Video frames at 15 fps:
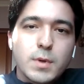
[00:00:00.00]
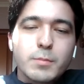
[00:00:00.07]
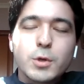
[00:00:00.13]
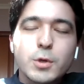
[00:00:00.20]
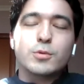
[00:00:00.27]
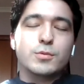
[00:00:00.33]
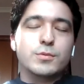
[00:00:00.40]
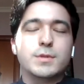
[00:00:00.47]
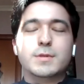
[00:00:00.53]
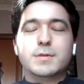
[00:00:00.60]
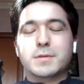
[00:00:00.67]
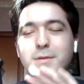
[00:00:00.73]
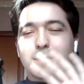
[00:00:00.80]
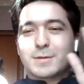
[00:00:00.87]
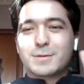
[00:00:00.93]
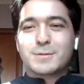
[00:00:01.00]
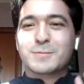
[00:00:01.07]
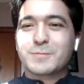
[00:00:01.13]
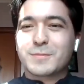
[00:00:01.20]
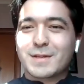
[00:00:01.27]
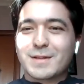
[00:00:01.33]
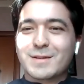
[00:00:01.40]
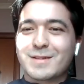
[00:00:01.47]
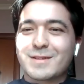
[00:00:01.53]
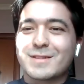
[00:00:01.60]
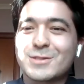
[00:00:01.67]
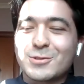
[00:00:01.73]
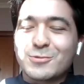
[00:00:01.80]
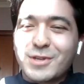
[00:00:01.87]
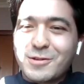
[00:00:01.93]
I'm not,
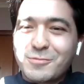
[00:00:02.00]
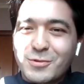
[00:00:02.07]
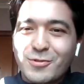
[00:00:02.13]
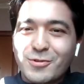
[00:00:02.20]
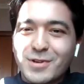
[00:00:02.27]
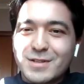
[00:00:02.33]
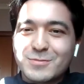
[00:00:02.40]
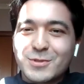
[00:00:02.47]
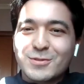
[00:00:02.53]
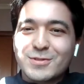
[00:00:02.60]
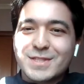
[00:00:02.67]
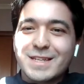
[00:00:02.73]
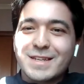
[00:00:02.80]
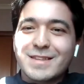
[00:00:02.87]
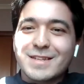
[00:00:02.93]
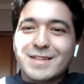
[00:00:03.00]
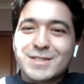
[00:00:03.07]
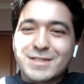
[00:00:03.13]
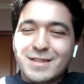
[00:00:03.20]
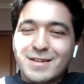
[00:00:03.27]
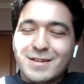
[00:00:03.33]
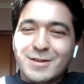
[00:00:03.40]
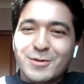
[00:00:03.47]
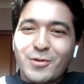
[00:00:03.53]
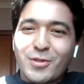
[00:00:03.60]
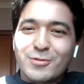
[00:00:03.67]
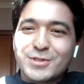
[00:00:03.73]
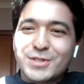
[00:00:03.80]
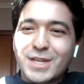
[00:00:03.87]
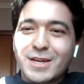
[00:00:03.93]
don't get me wrong, I'm not saying that
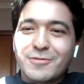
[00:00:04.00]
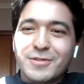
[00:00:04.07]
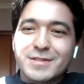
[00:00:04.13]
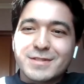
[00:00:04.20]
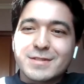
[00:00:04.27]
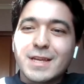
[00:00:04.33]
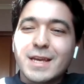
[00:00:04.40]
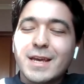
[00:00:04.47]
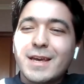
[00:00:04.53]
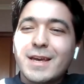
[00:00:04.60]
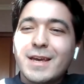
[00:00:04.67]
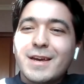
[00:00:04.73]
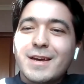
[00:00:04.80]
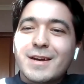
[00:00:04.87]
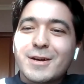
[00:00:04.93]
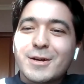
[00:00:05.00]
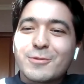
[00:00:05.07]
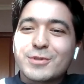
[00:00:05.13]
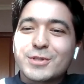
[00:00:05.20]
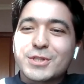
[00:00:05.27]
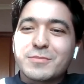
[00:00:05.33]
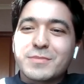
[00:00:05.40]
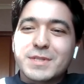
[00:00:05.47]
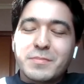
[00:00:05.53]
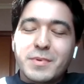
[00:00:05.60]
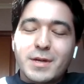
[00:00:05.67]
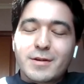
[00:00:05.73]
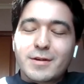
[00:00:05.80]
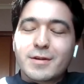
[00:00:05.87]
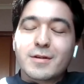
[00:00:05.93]
authoritarian regime is
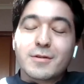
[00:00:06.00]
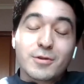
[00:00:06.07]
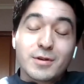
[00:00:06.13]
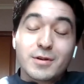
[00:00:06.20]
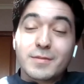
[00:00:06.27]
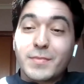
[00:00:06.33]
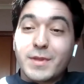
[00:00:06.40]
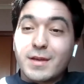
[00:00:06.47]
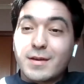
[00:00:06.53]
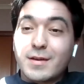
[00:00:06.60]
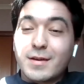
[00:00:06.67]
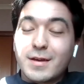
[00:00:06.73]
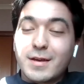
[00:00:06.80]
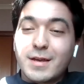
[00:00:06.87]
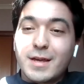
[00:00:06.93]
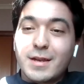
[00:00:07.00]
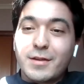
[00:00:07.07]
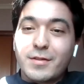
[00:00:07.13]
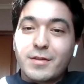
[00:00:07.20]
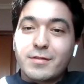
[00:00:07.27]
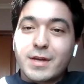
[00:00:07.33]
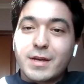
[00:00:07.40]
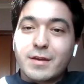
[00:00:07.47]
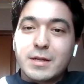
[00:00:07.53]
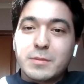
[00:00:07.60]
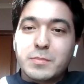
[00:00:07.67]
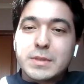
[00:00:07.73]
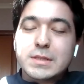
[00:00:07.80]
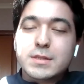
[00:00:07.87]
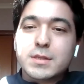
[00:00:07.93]
better or anything like
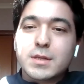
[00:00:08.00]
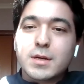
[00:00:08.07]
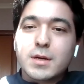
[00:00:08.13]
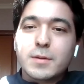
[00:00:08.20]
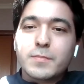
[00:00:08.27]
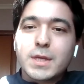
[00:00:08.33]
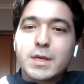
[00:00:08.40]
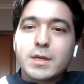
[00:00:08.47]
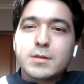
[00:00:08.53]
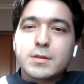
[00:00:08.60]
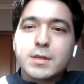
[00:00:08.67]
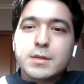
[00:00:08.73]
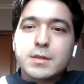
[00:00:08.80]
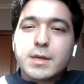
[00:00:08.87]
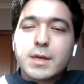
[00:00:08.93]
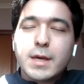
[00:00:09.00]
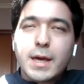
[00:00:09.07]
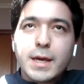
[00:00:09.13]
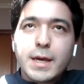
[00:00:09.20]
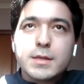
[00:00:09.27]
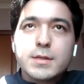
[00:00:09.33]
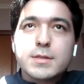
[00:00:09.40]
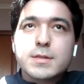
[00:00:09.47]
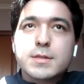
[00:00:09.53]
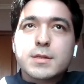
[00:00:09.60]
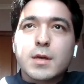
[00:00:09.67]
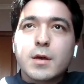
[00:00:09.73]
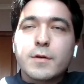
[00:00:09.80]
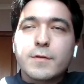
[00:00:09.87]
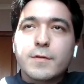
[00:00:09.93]
that. But in
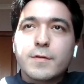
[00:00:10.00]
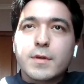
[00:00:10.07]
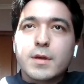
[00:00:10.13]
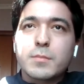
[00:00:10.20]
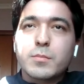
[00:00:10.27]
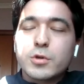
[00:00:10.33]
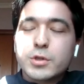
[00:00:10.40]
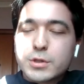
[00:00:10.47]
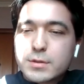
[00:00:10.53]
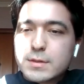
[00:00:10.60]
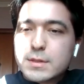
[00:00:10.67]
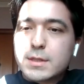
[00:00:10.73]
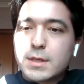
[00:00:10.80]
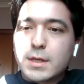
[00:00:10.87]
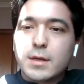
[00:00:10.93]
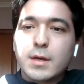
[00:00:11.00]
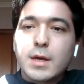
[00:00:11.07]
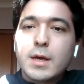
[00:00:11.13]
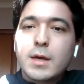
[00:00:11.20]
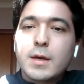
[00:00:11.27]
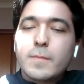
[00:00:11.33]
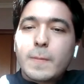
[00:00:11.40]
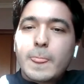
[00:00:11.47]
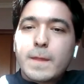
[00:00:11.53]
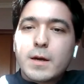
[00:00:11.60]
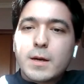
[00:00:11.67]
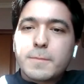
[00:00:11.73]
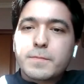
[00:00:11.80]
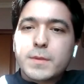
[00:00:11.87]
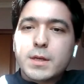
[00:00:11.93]
case of emergency,
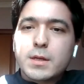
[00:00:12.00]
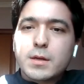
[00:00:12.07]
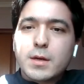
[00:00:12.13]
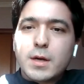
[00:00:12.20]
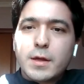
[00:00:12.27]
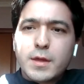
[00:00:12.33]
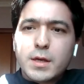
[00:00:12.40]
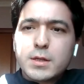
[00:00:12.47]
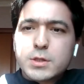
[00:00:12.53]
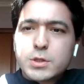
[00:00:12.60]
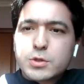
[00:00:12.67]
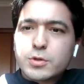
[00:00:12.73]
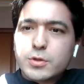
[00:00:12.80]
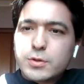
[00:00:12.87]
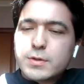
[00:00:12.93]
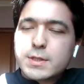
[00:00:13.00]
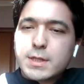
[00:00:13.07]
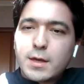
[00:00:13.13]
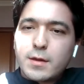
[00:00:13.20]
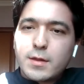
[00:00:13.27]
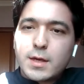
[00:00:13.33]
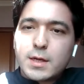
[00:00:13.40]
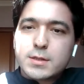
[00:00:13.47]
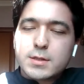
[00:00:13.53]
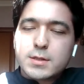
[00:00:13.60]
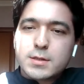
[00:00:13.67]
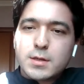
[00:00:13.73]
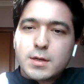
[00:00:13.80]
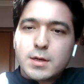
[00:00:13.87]
I think it's true to say that